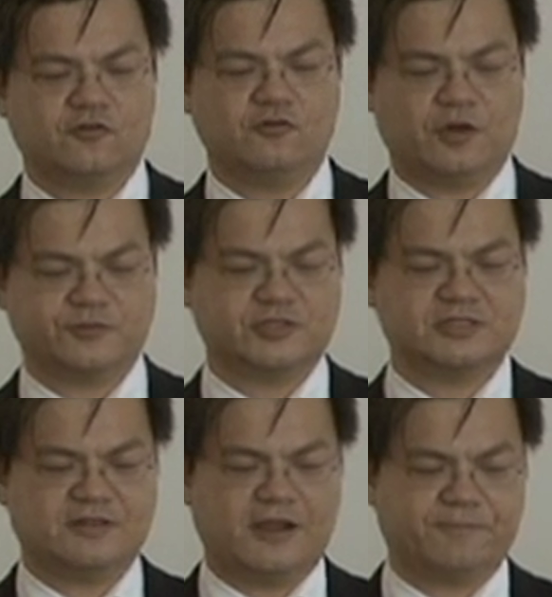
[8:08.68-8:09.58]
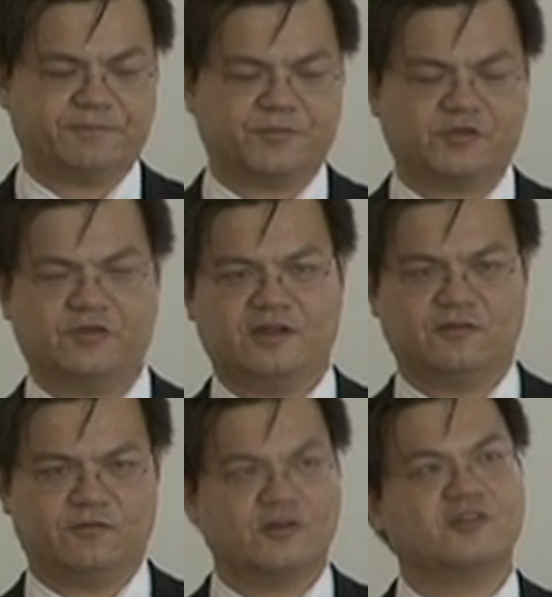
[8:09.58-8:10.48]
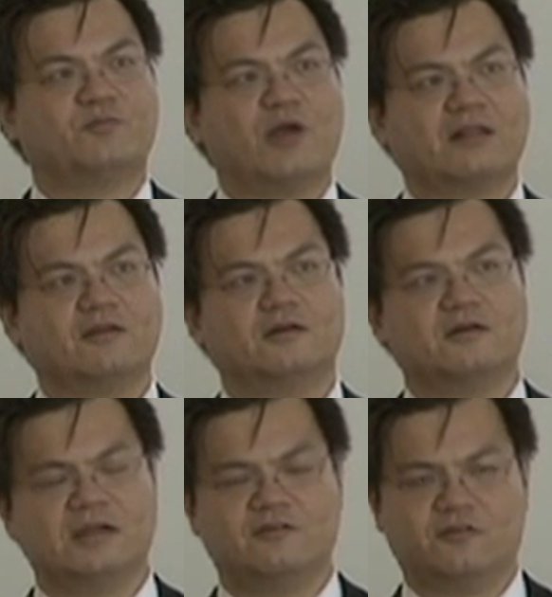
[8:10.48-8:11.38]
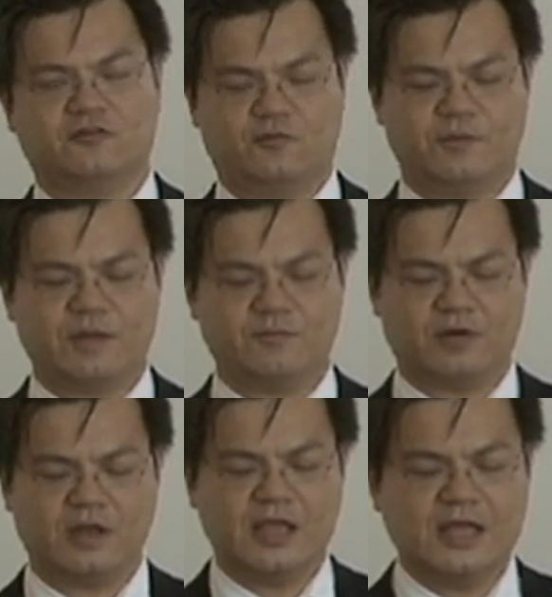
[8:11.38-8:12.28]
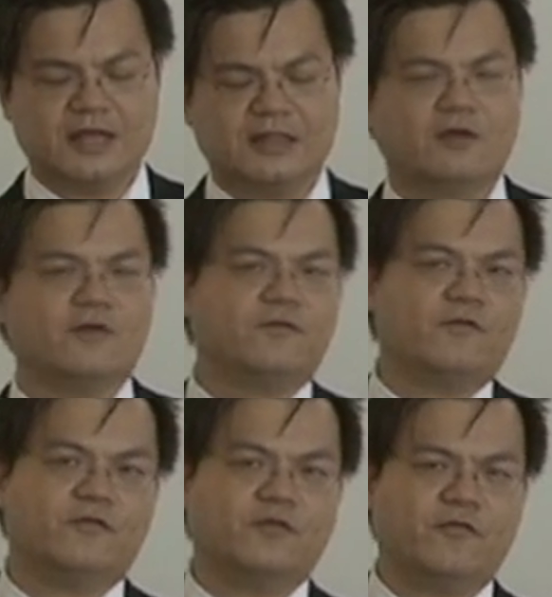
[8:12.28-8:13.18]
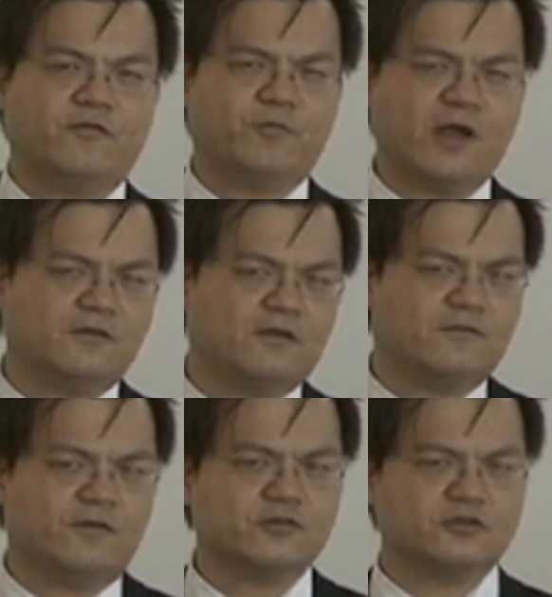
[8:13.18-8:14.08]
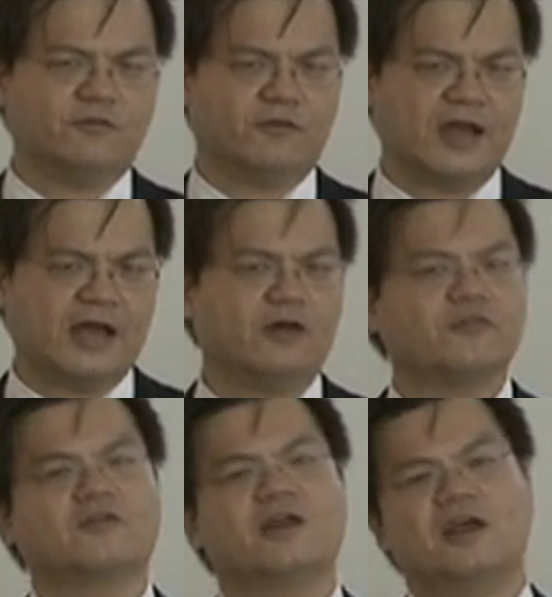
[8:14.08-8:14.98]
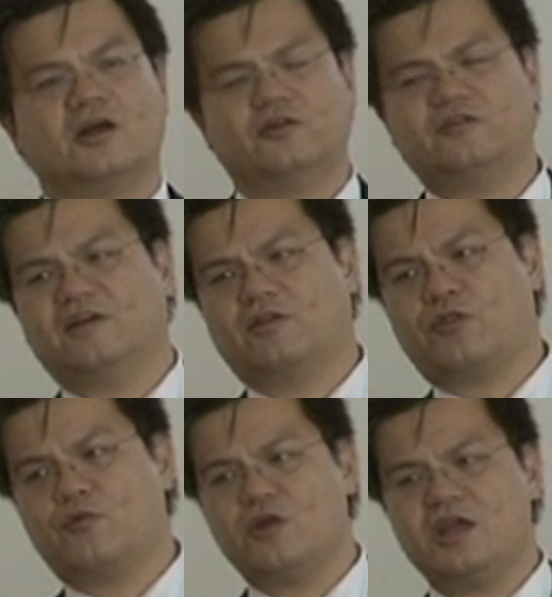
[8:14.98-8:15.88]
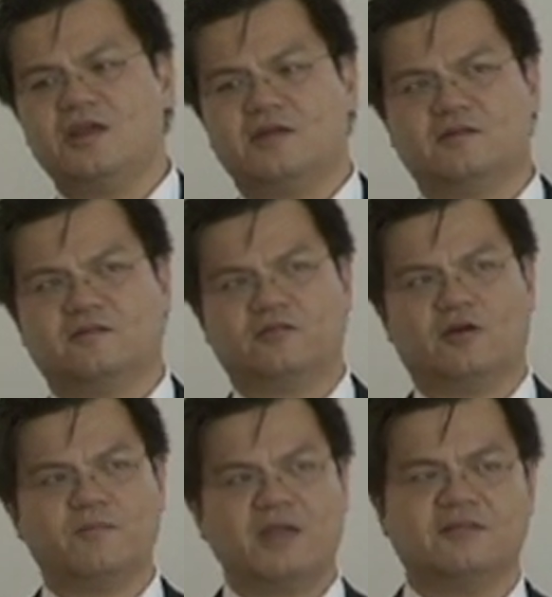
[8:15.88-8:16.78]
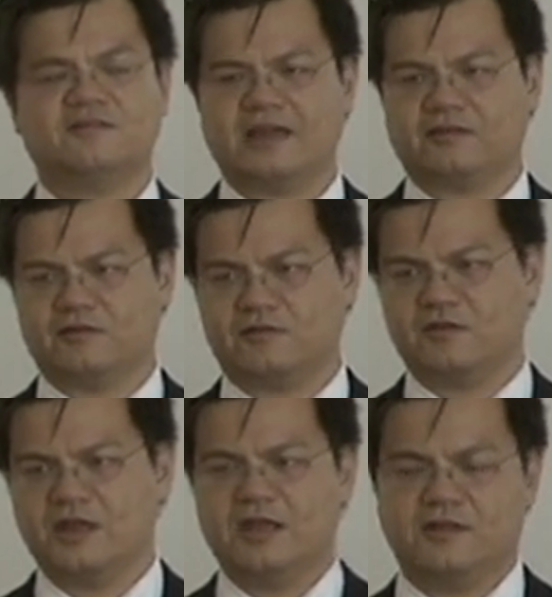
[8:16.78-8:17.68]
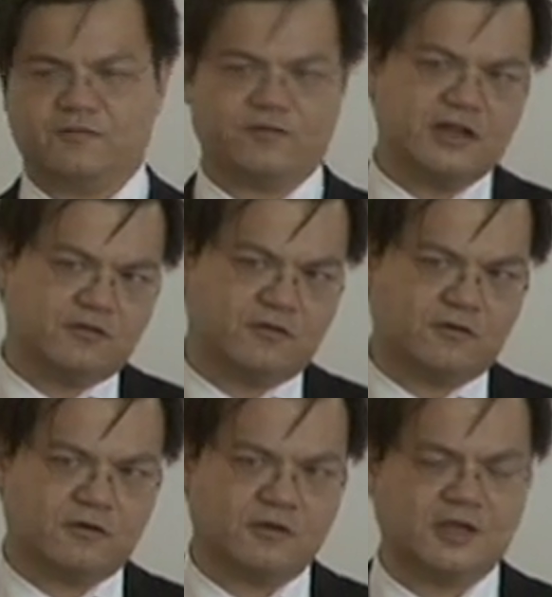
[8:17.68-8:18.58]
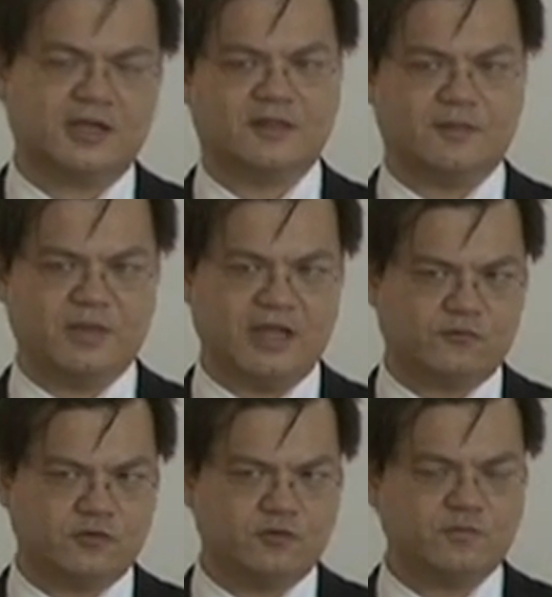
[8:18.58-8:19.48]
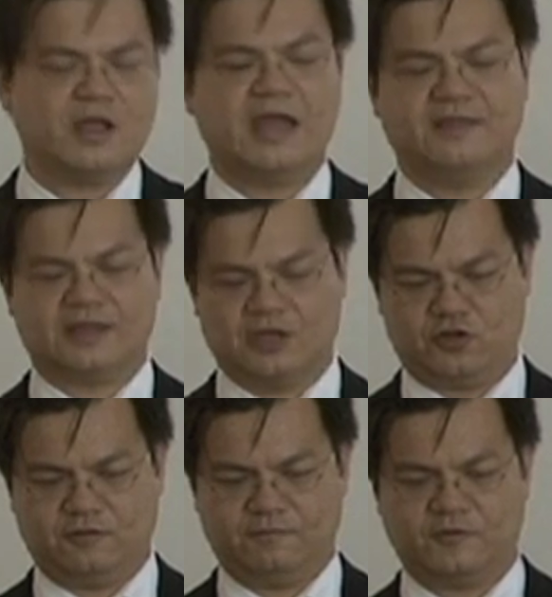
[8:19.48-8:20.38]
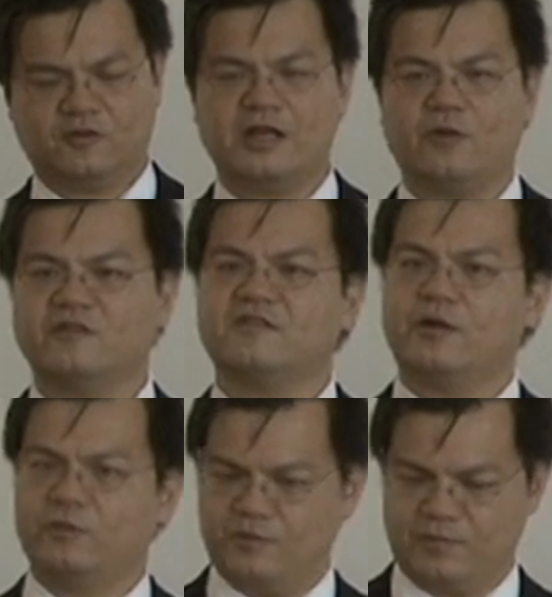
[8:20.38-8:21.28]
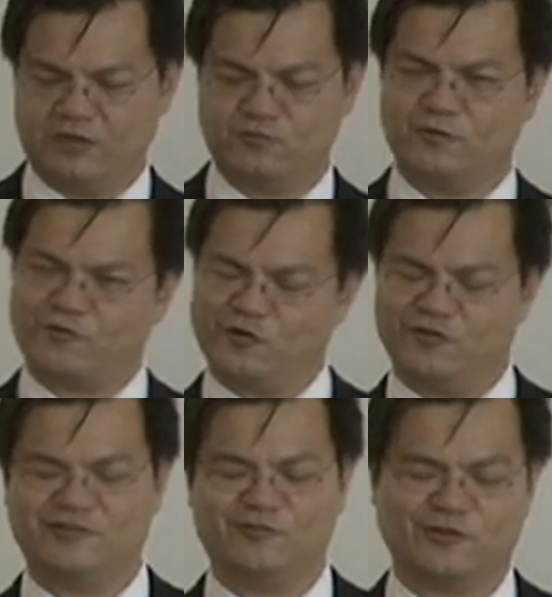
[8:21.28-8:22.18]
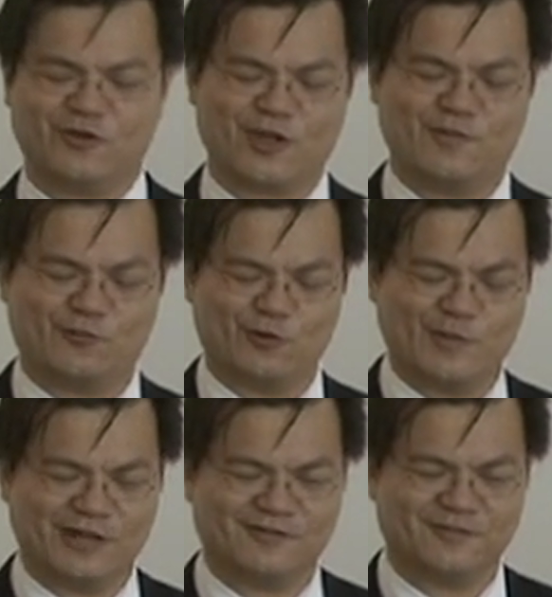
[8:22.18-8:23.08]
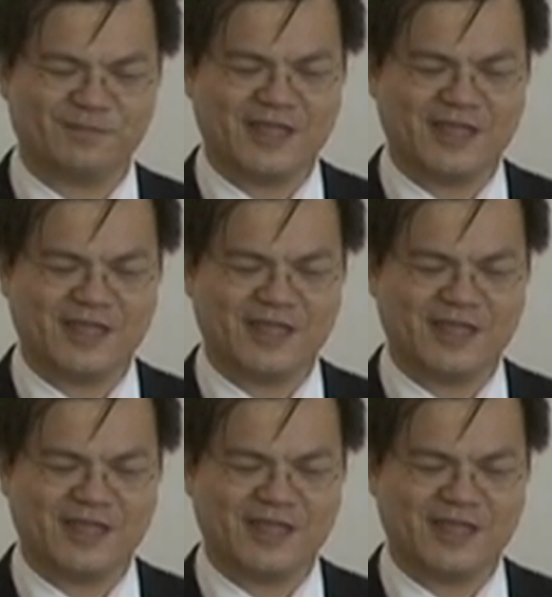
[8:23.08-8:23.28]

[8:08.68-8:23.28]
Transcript: two options there. So that's the first practical hint you should remember. Now the practical Feng Shui for the house looks at three sort of main sectors: the front door, the bedroom, and the kitchen. So now we start with the bedroom, of course, since we're talking about romance.